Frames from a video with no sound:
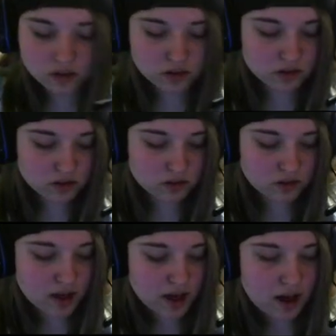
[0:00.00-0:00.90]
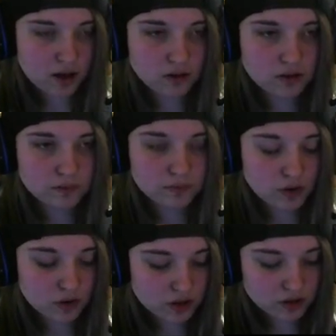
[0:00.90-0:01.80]
do that, I'll
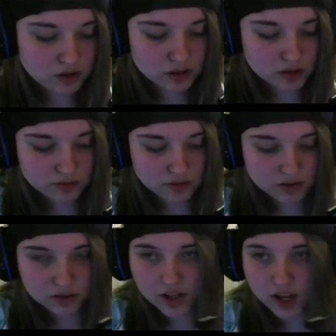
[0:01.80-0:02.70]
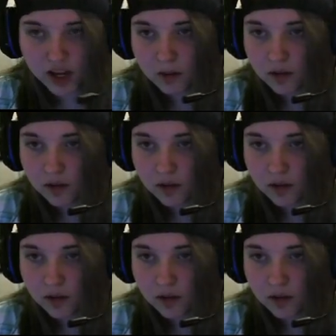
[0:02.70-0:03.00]
locate shift tab.